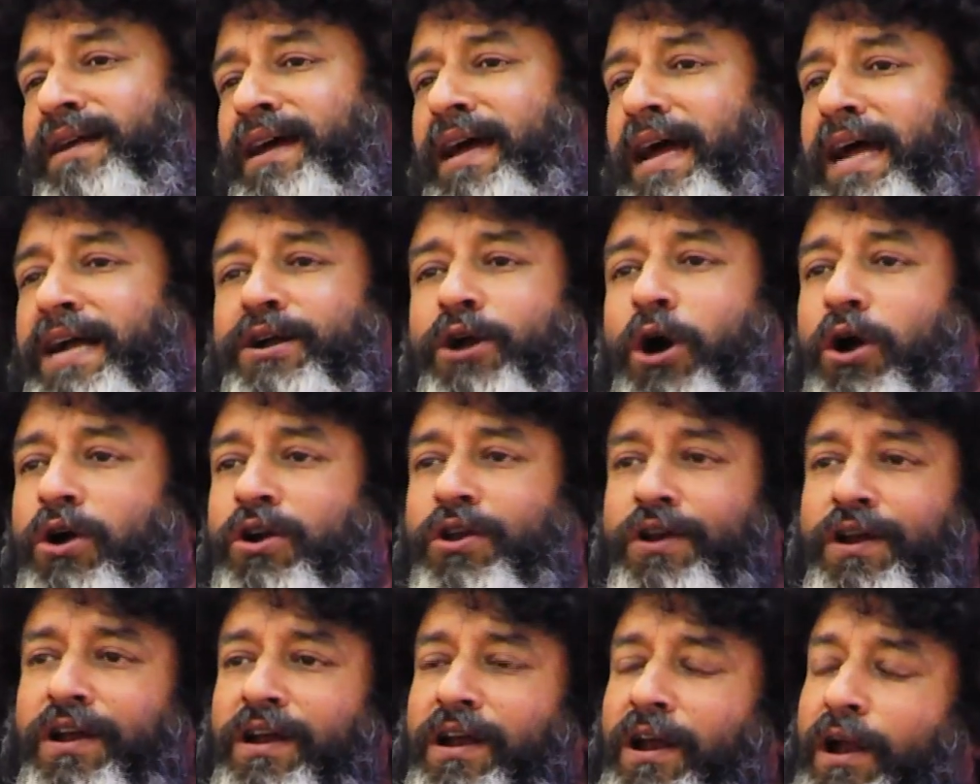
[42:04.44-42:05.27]
and
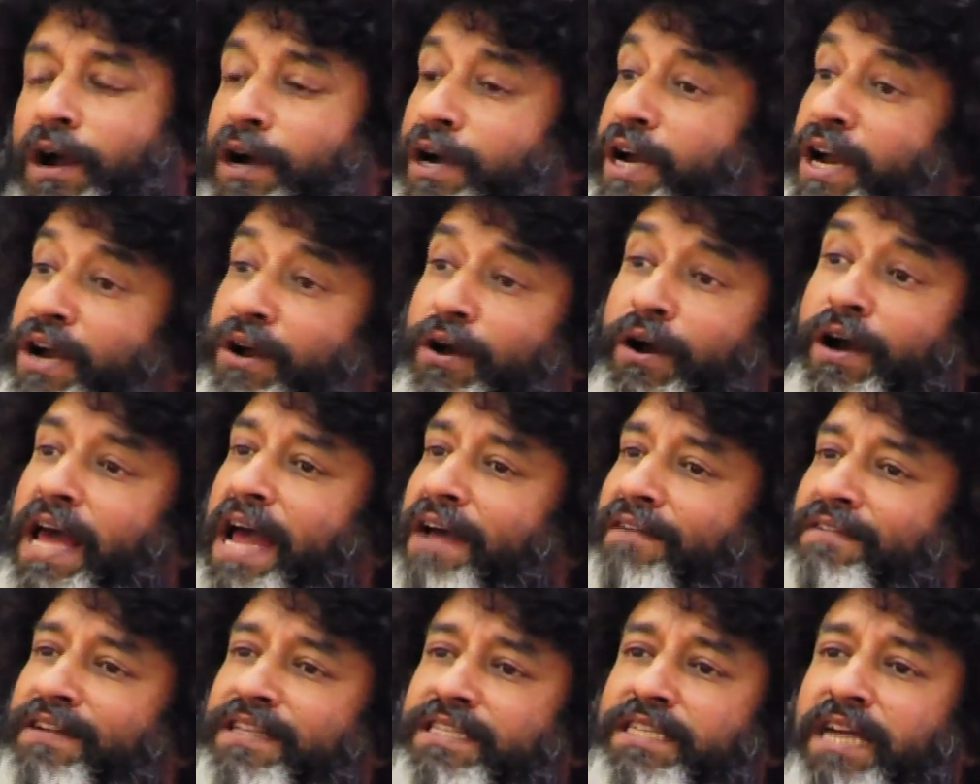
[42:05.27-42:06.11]
daughter-in-law did not
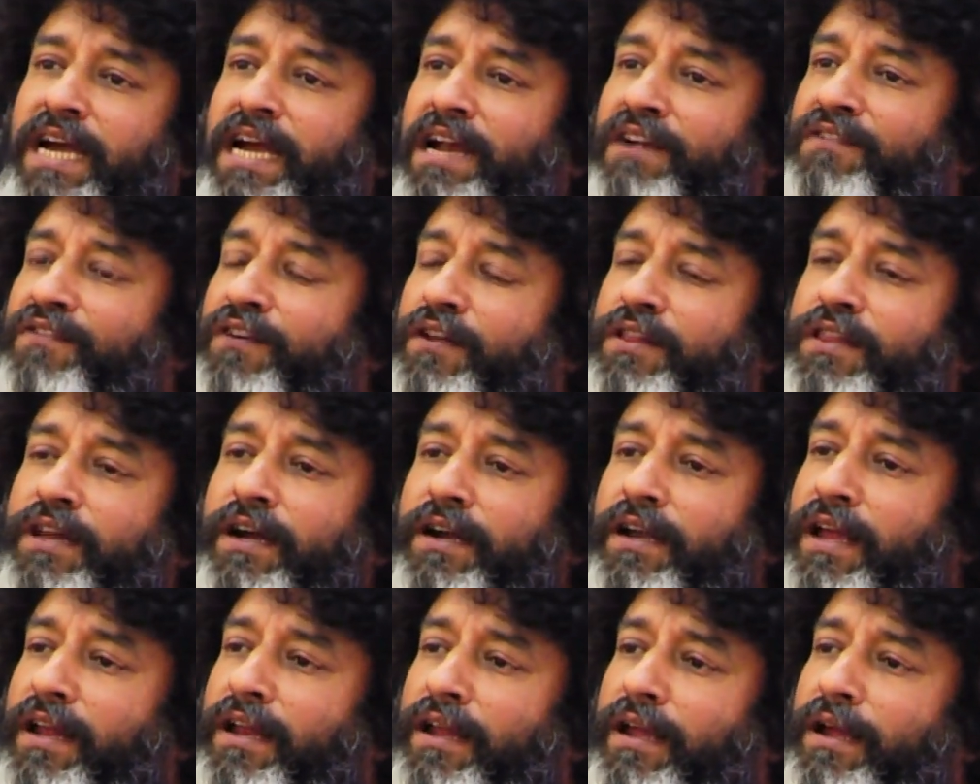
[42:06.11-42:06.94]
have a child for
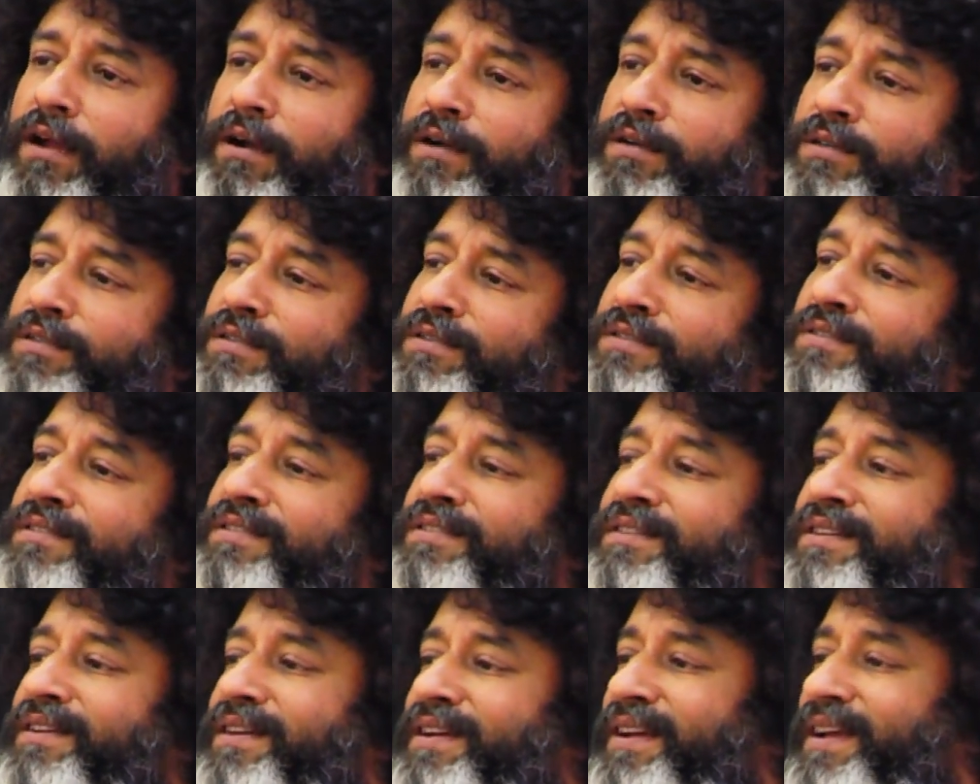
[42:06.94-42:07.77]
13 years.
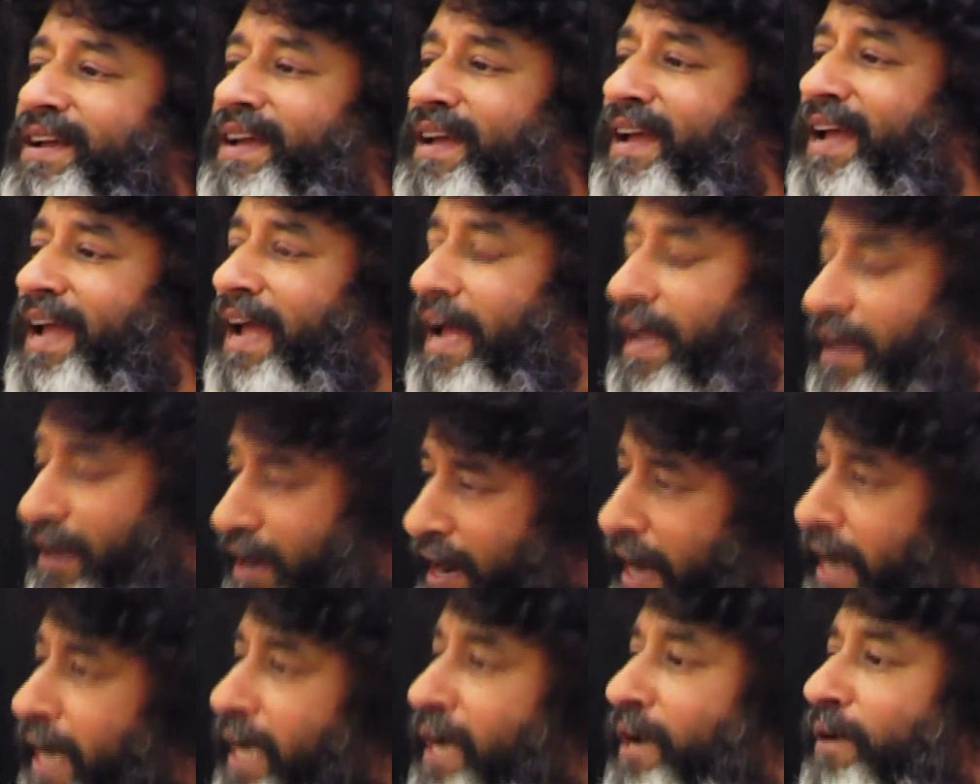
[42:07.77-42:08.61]
And
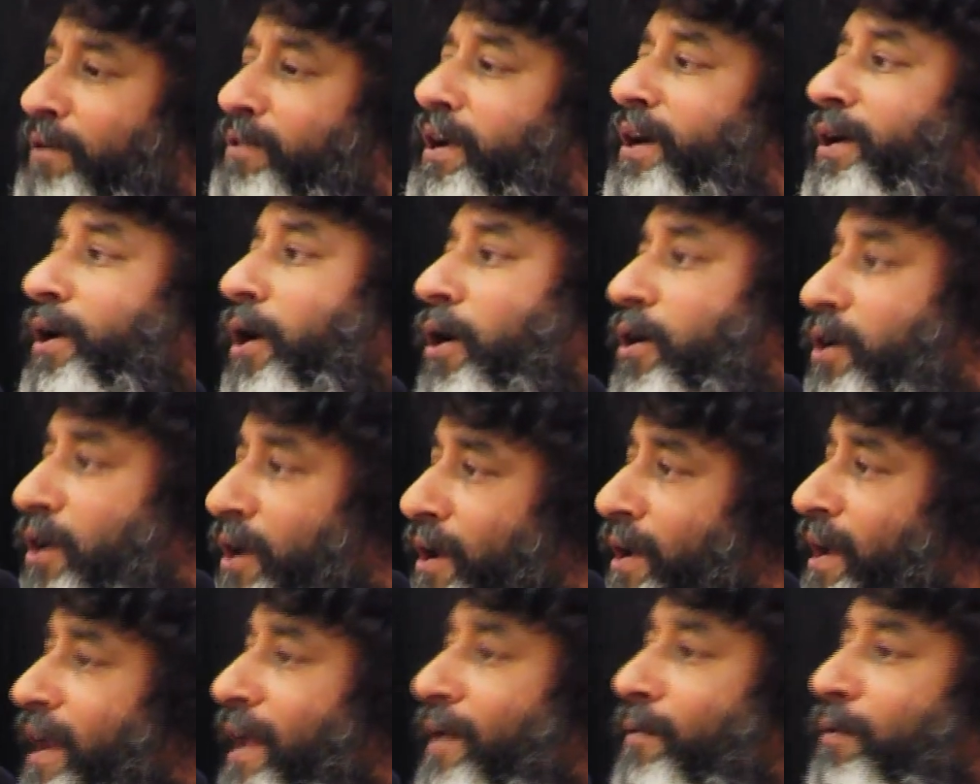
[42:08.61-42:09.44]
right now the
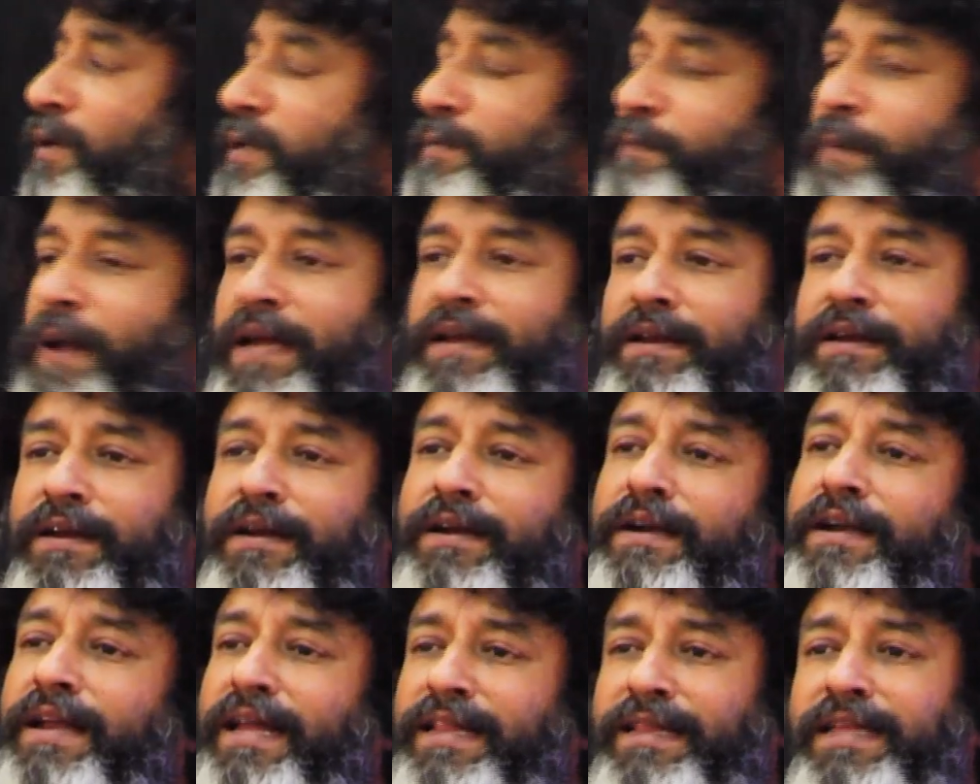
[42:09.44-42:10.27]
daughter-in-law was
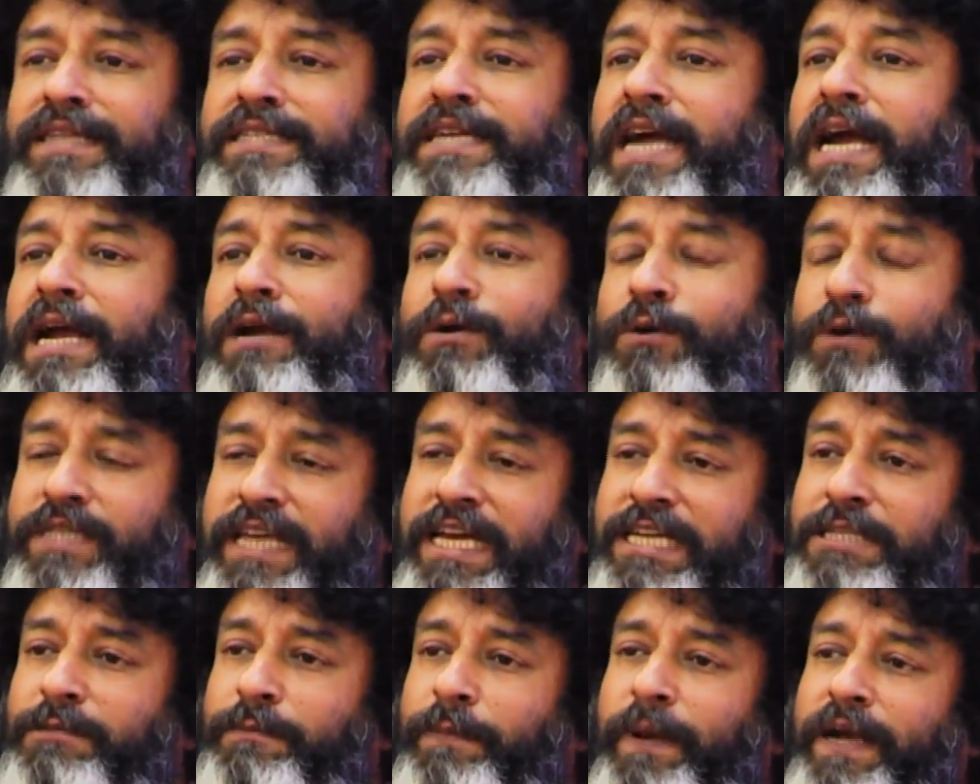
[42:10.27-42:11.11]
pregnant and the child was
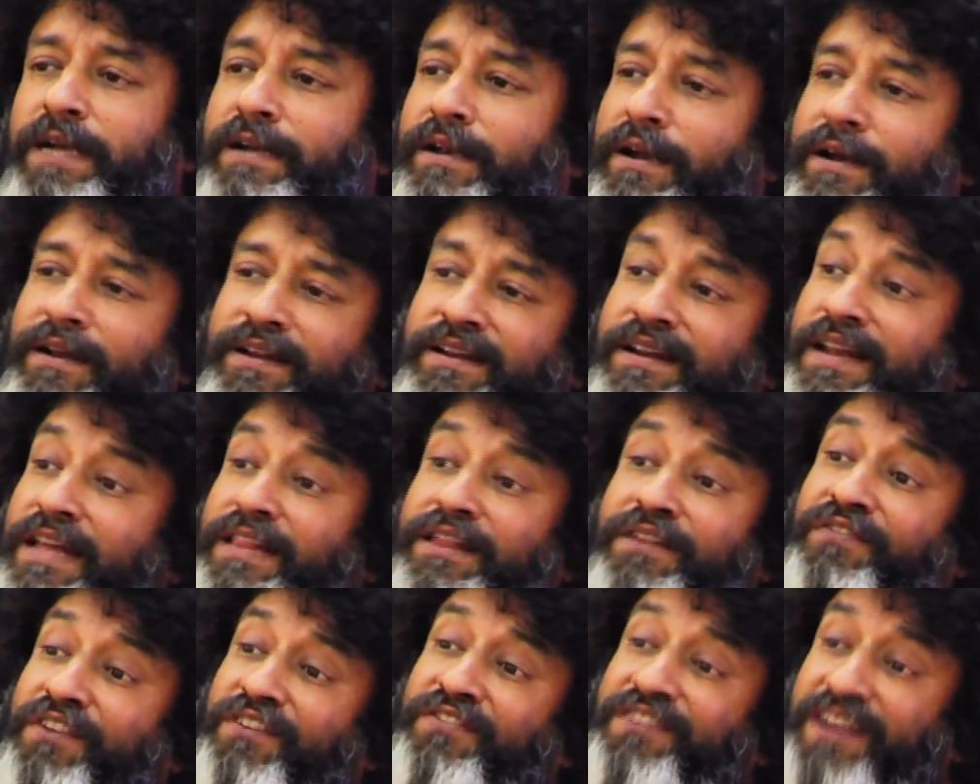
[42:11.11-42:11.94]
expected in
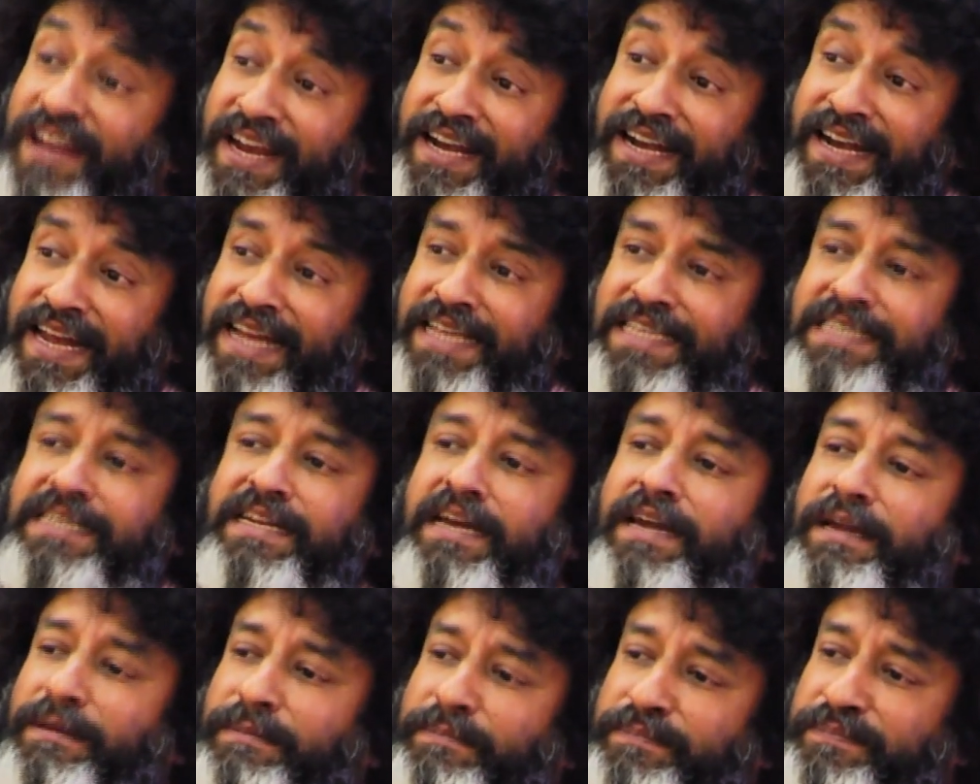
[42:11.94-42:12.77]
another 15 days'
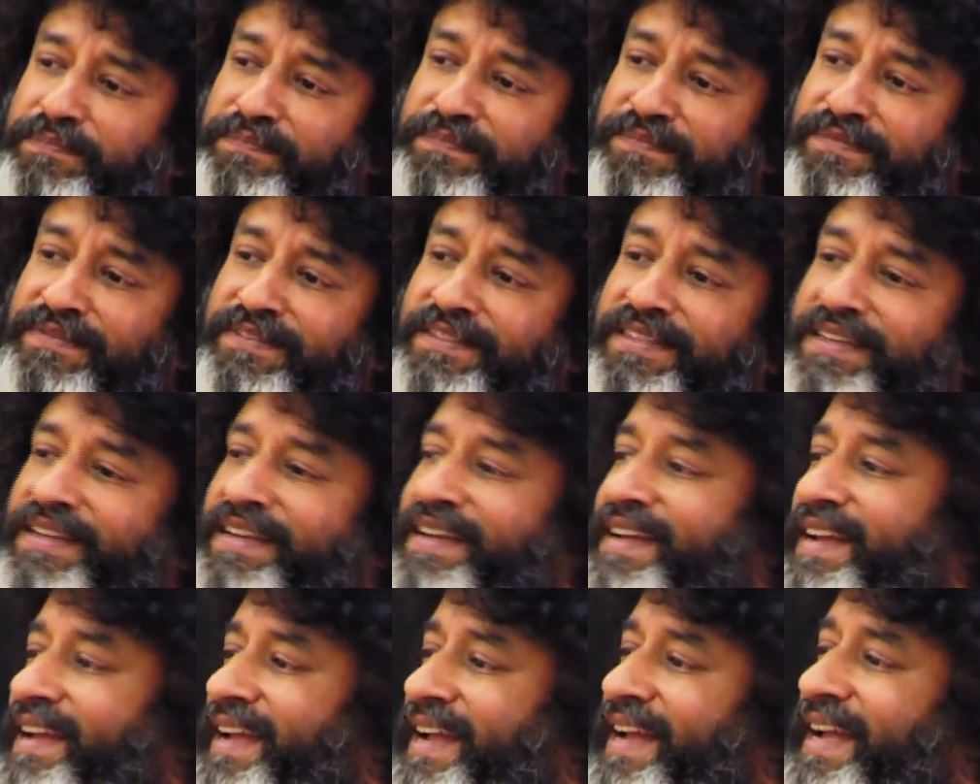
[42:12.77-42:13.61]
time.
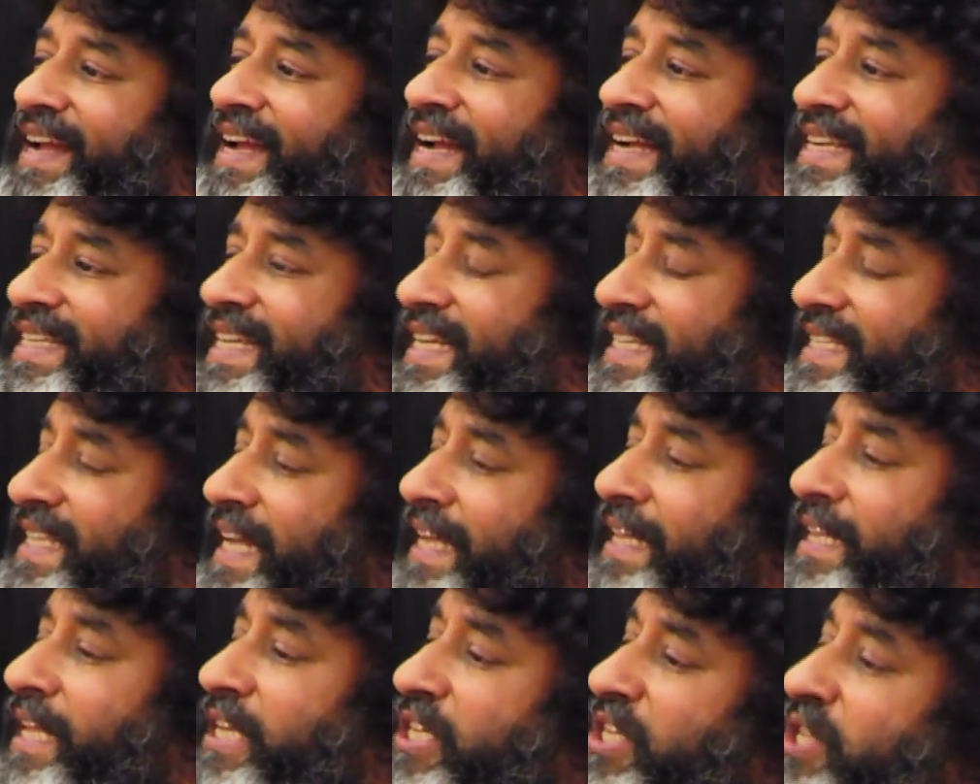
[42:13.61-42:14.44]
She
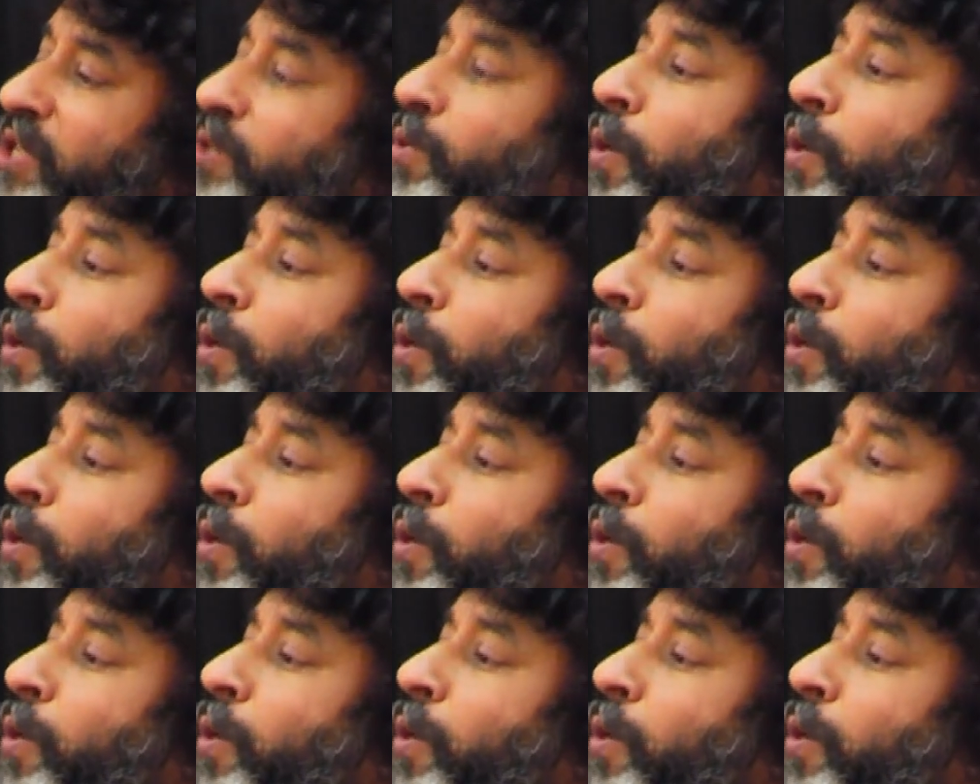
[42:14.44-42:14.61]
said, this is